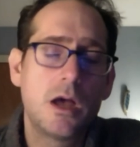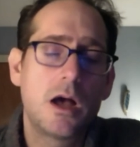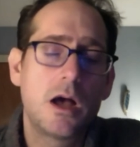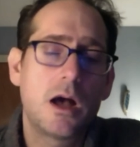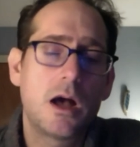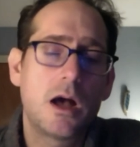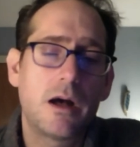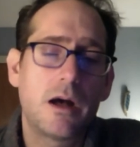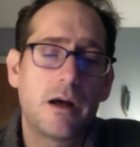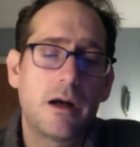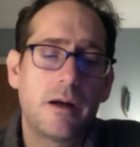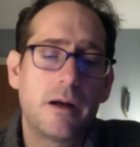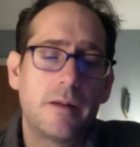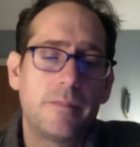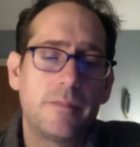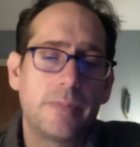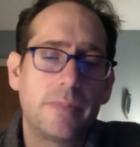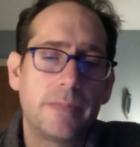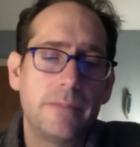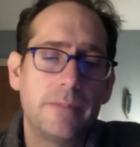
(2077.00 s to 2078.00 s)

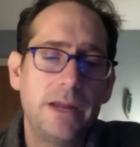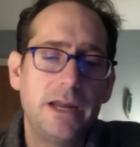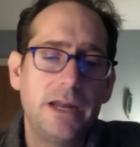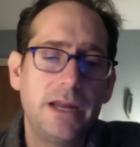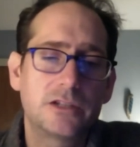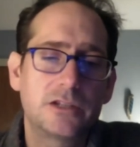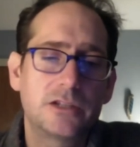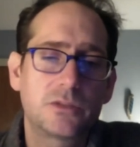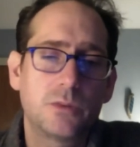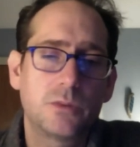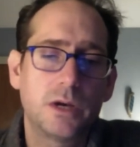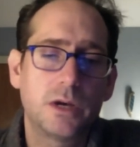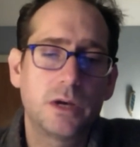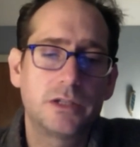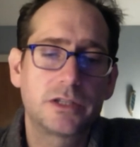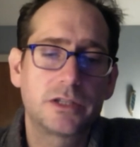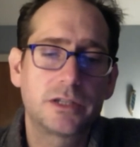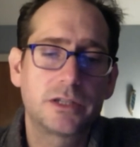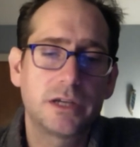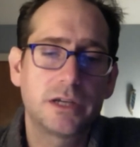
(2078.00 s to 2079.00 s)
um, meetings
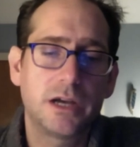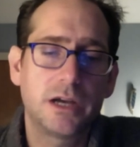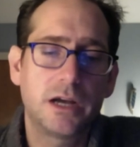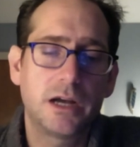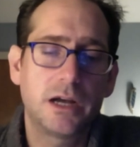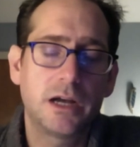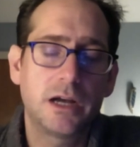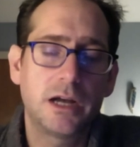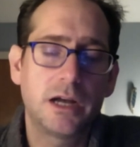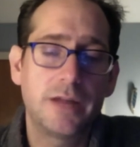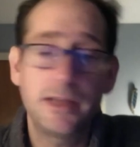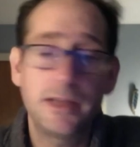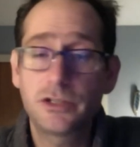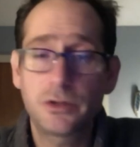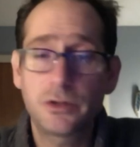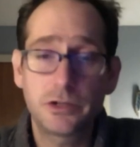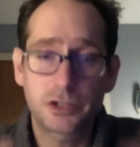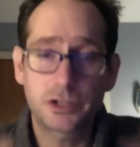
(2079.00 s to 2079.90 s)
was, uh, and they told us